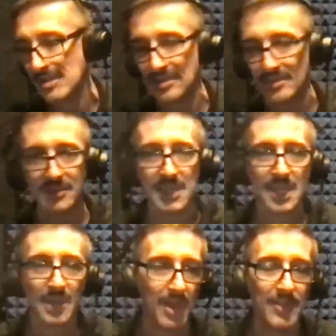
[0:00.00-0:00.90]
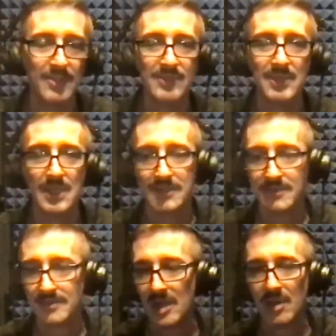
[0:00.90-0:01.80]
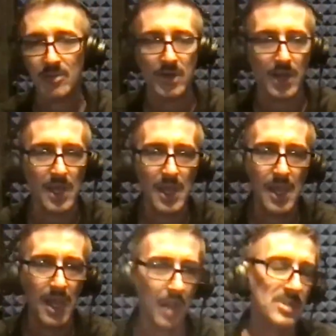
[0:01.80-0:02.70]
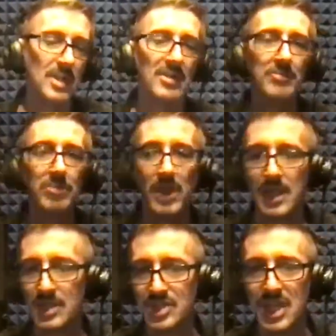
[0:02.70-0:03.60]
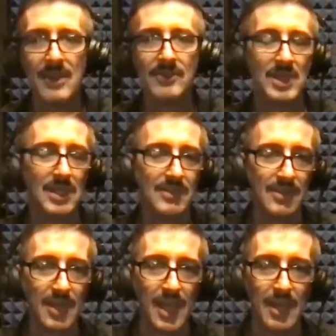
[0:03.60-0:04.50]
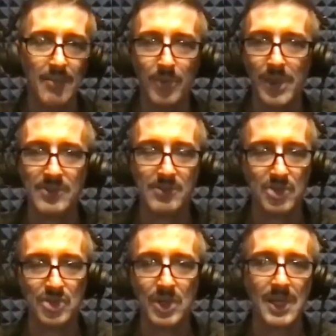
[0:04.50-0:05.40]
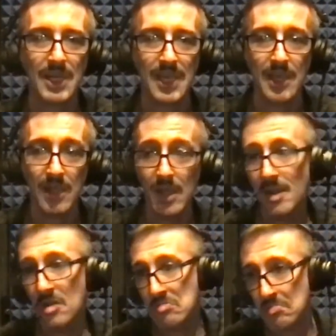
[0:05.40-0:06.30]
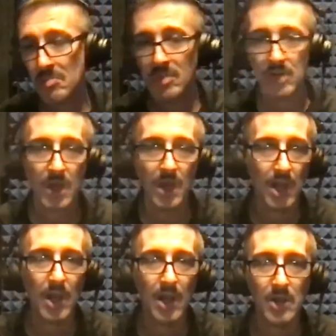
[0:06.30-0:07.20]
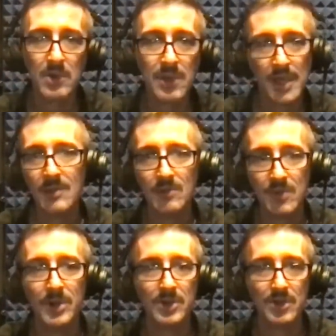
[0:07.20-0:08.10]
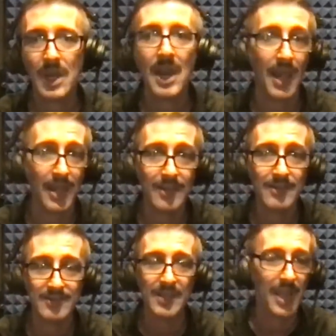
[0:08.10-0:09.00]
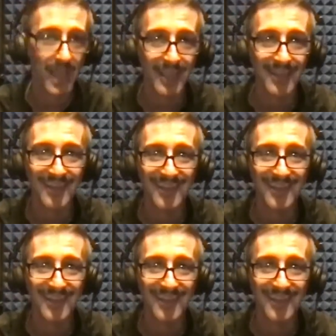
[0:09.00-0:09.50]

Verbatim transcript: hate this gig, I'm on this gig, it's terrible, and I wish I was playing a jazz gig tonight and playing some straight ahead. Okay, well, you're not tonight.